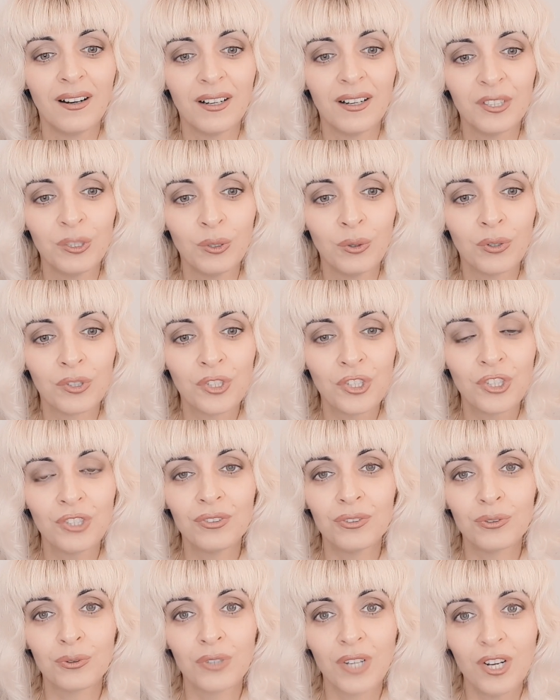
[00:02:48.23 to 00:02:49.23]
Your
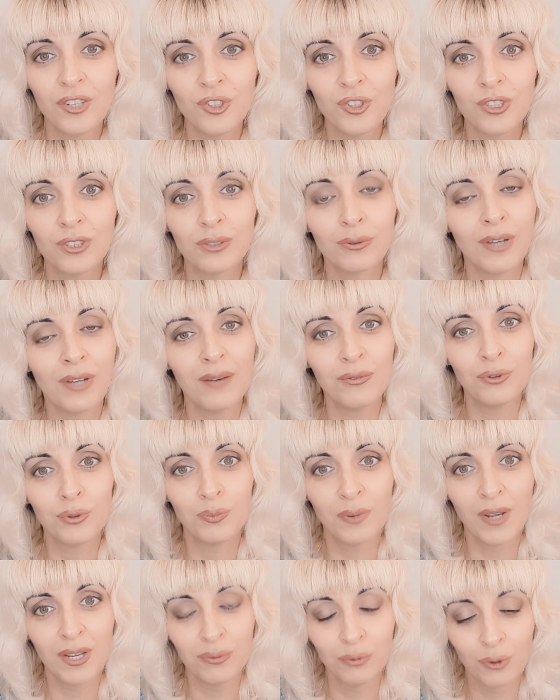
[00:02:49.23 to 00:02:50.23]
children or grandchildren will have to
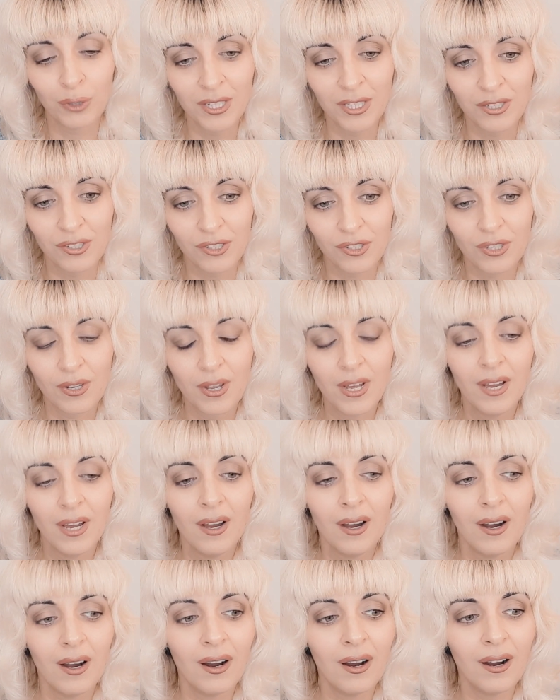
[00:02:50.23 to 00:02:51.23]
pay for lease
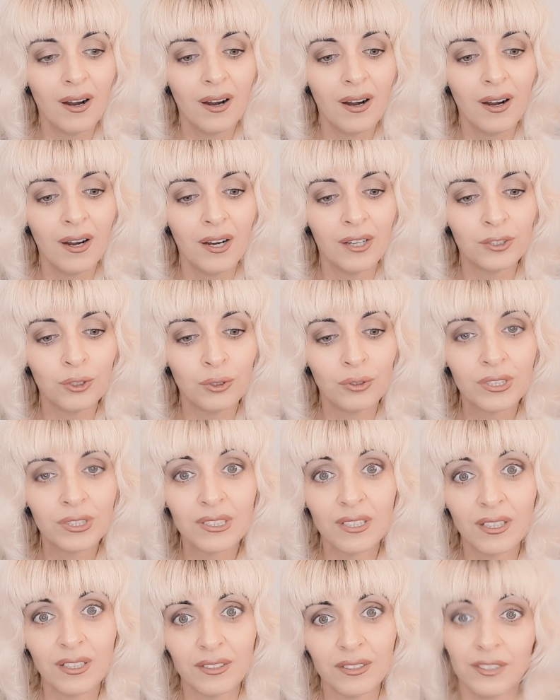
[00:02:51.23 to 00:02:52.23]
to
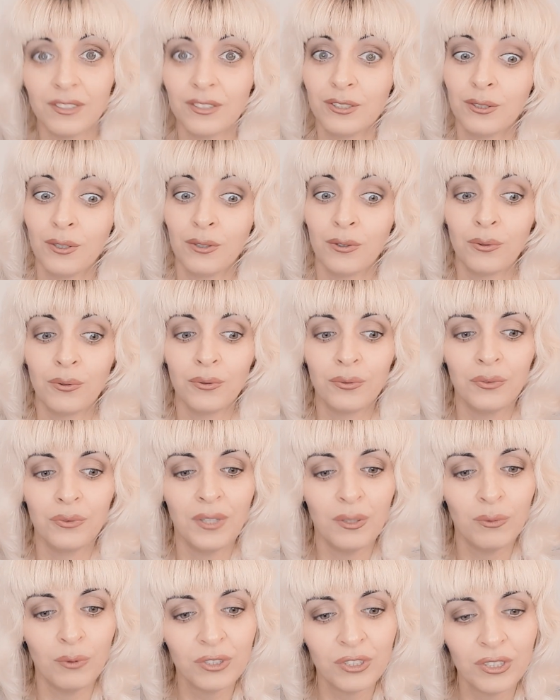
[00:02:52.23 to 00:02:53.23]
extend it. So
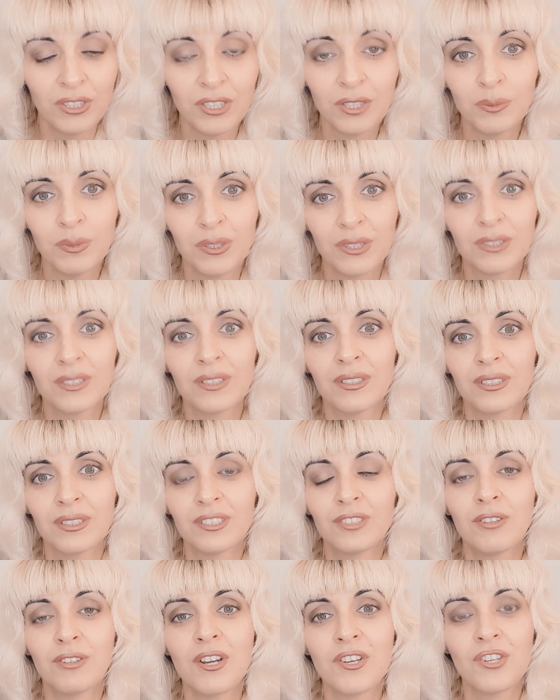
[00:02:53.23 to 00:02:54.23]
that was a little bit
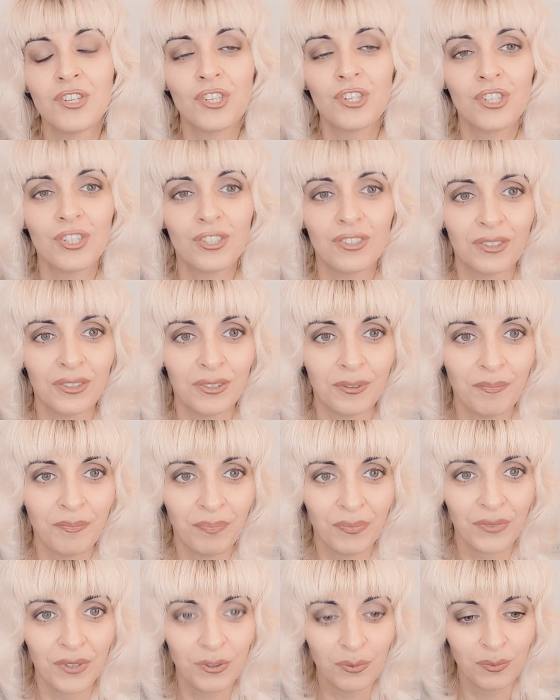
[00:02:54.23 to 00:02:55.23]
strange,
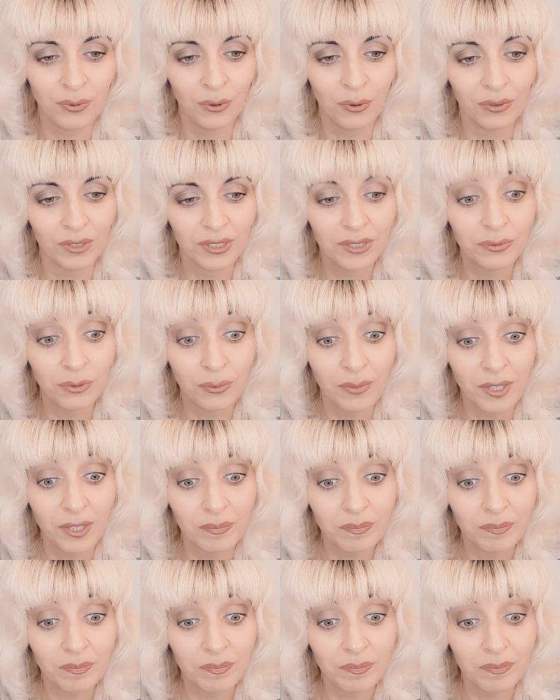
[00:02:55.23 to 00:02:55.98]
to be honest, for me.